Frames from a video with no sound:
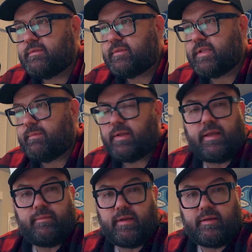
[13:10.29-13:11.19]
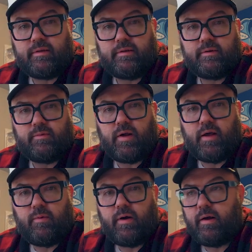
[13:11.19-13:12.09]
seem to get me what I
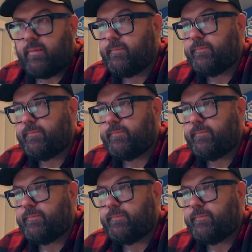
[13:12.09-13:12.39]
want.